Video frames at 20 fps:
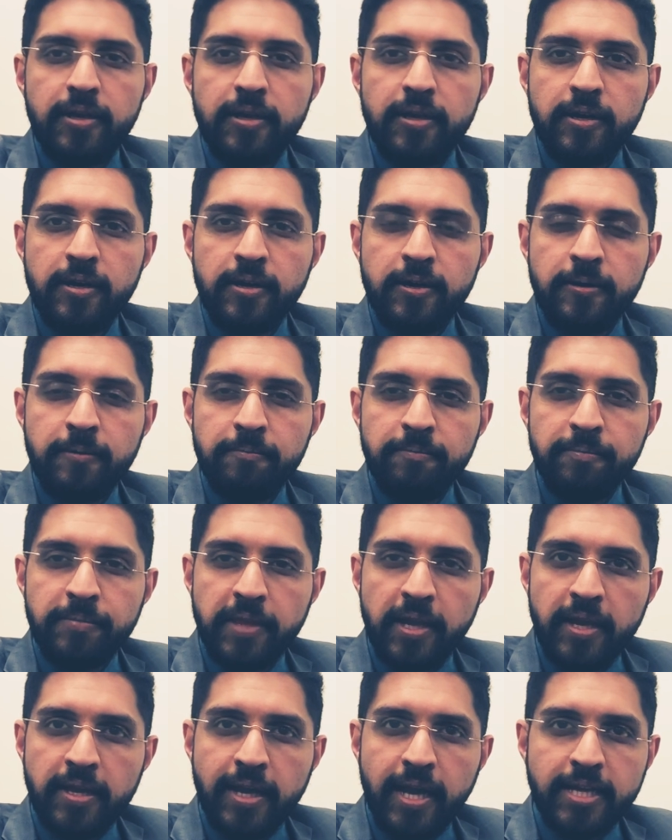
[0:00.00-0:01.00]

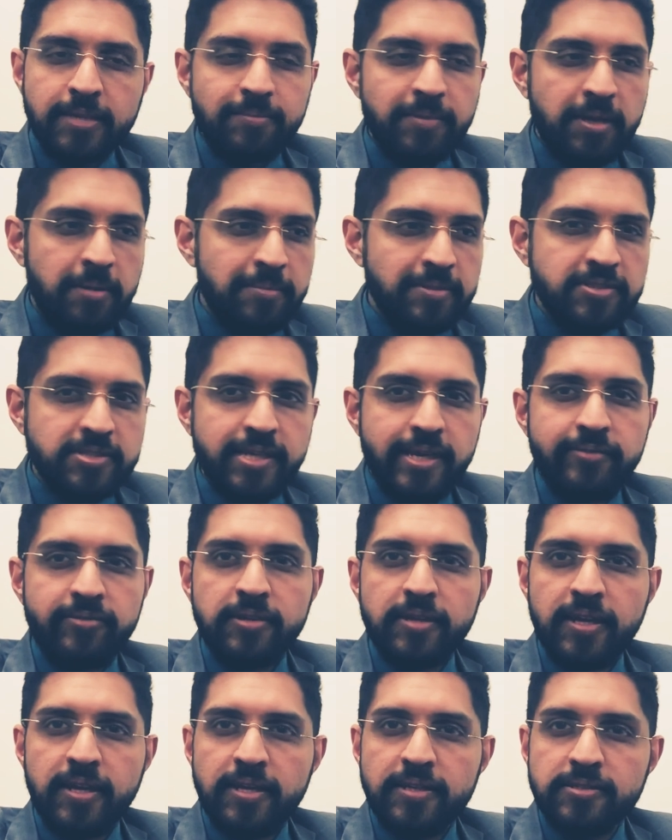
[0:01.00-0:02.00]
And item number
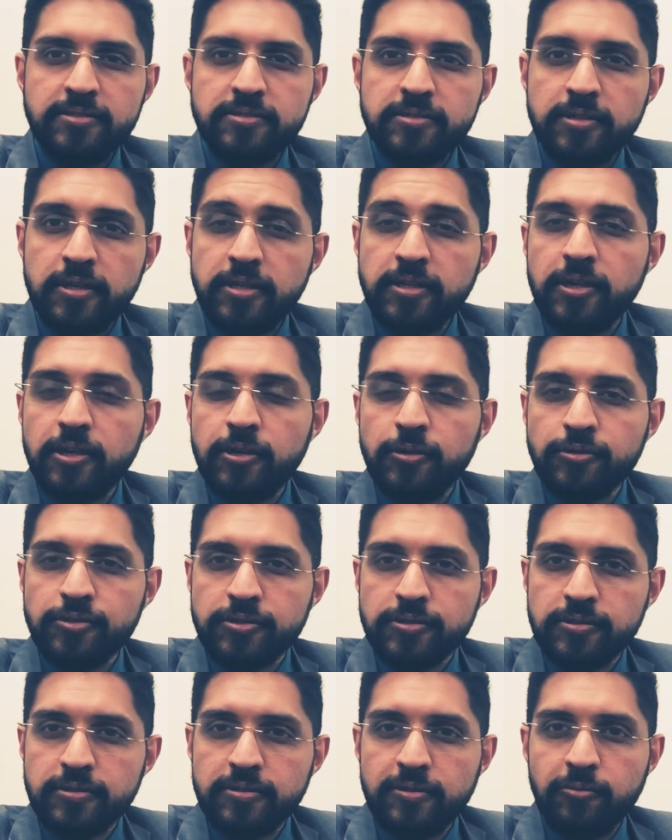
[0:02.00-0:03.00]
7 is
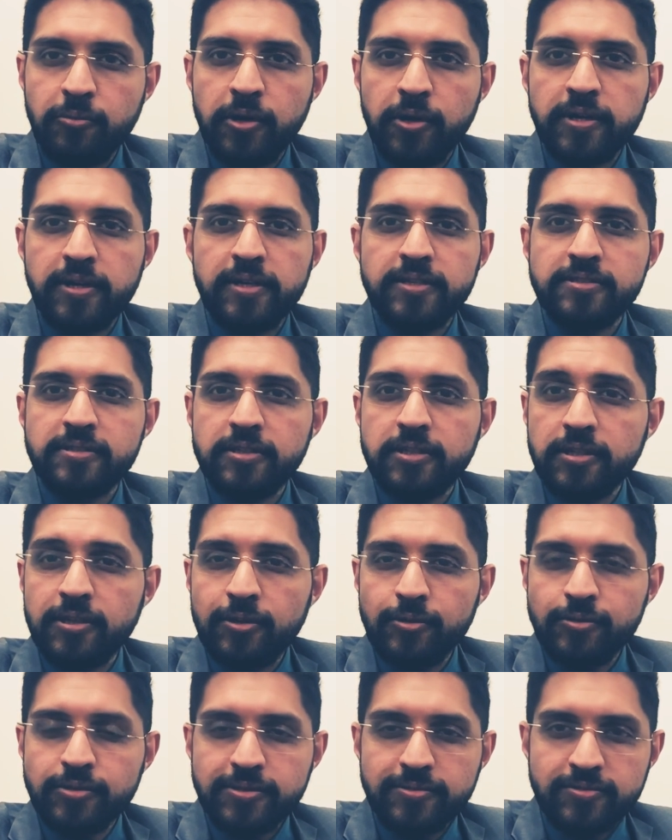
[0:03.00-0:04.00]
conclusion. What is the
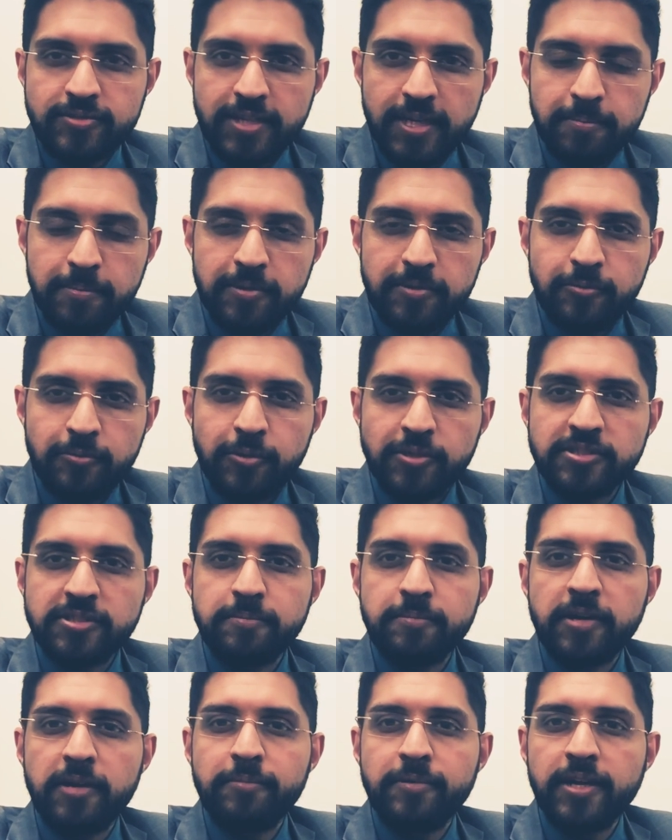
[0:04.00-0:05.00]
conclusive statement? Was the
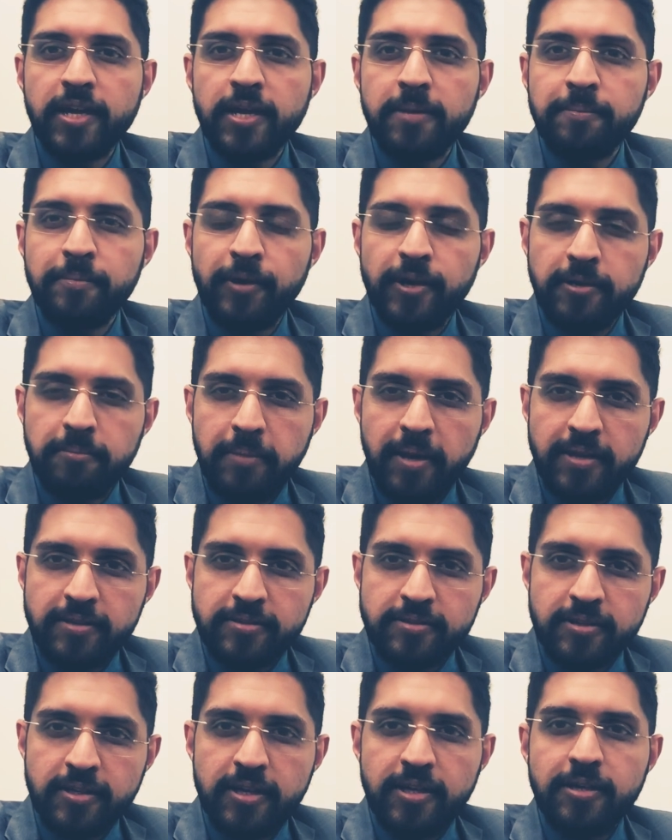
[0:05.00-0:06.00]
primary endpoint
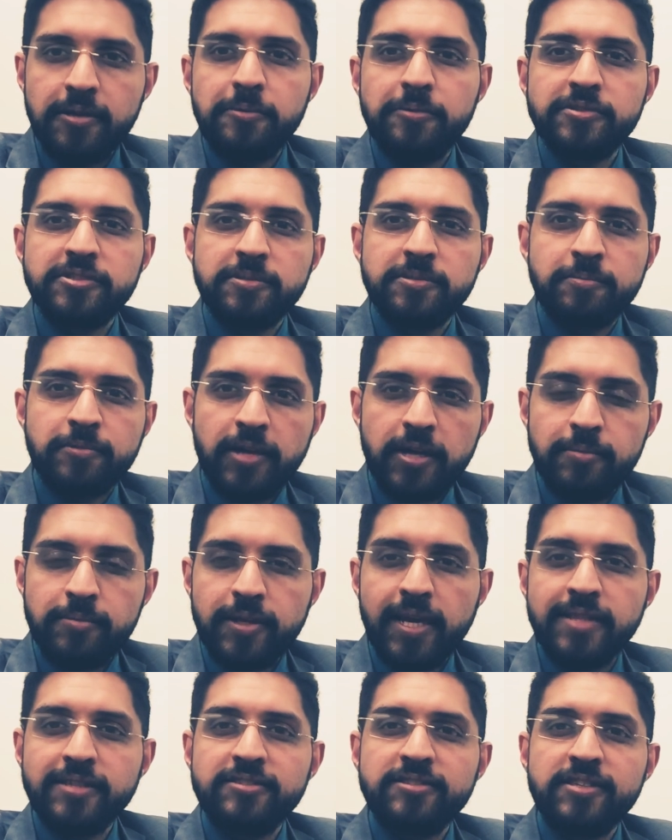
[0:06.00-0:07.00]
met? Was the
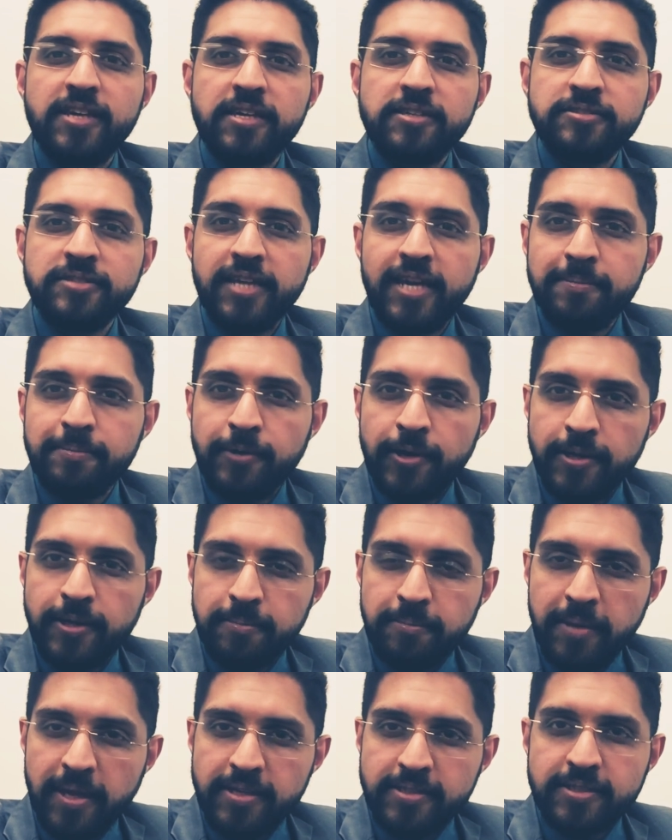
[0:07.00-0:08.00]
primary and the secondary
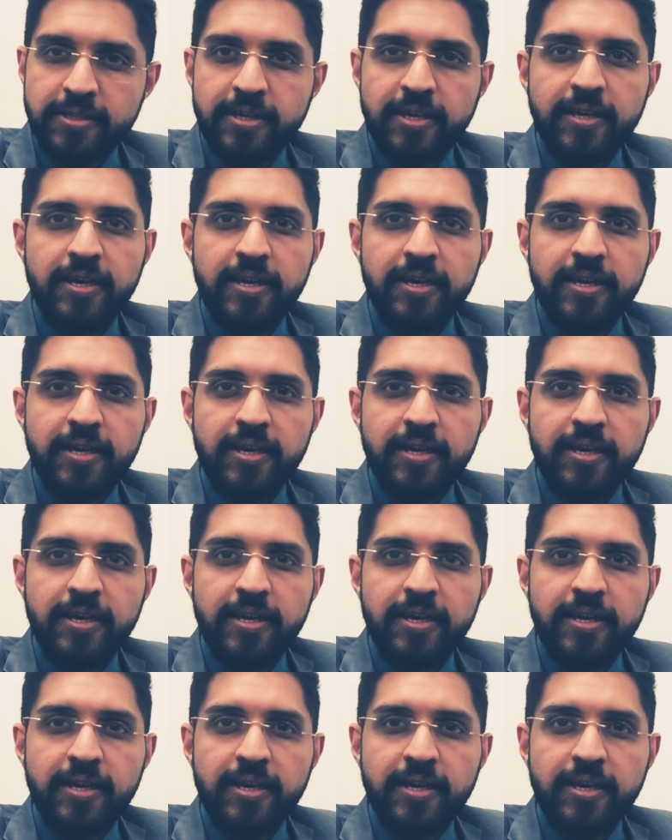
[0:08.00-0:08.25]
endpoint met?